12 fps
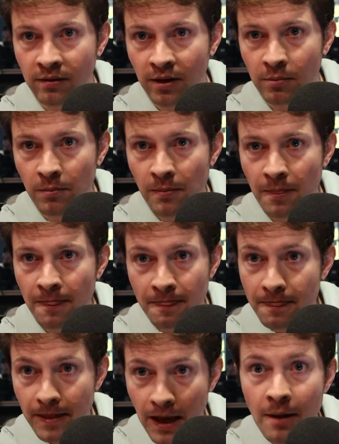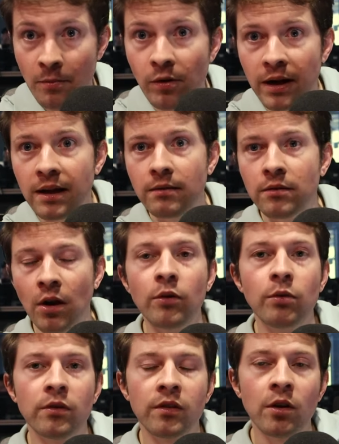team, Emery
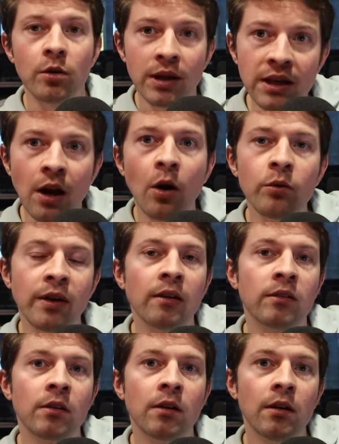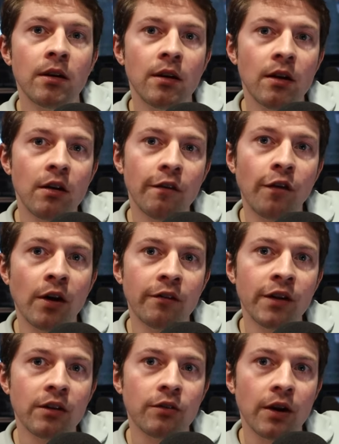knows what to do. He knows how to find a
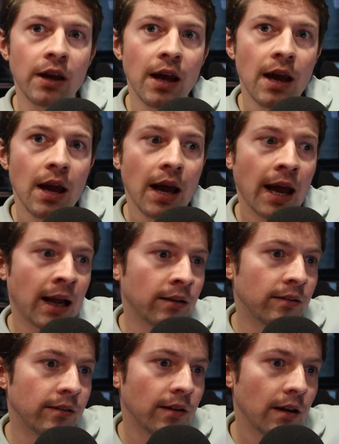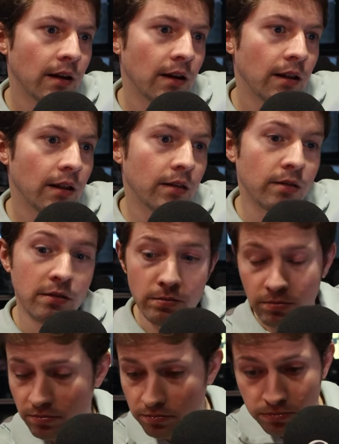victory. And,
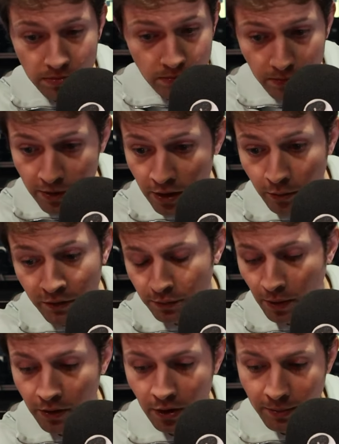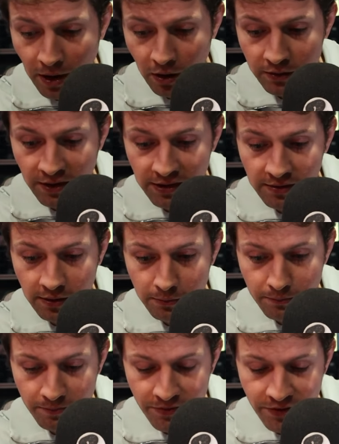you know, we've spoken about Arteta
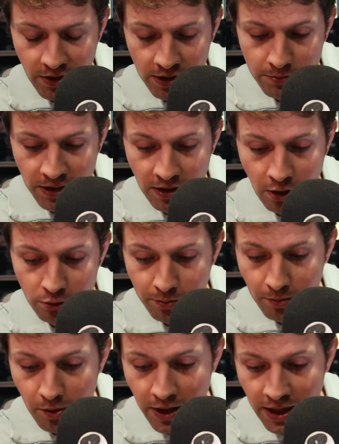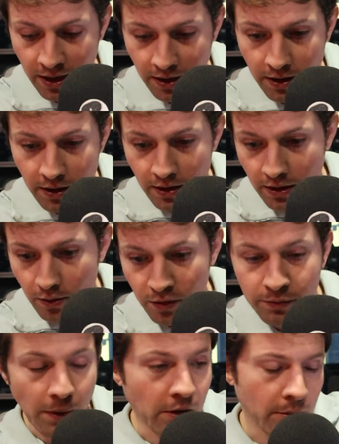certainly being culpable here. We've
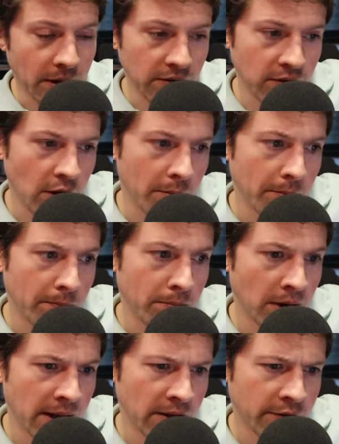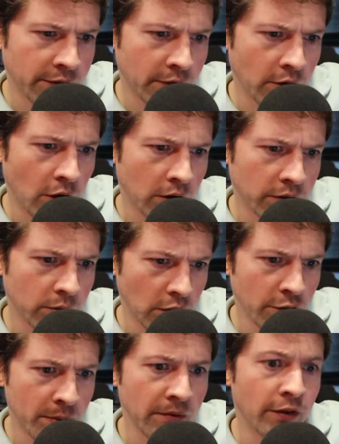spoken about certain players for Arsenal that
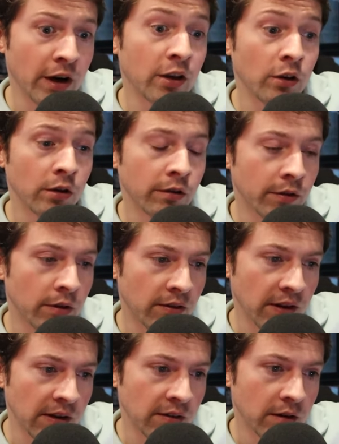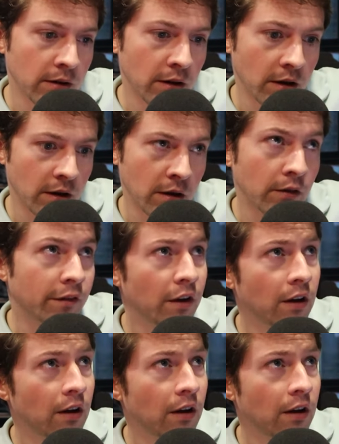have been very good through the season that have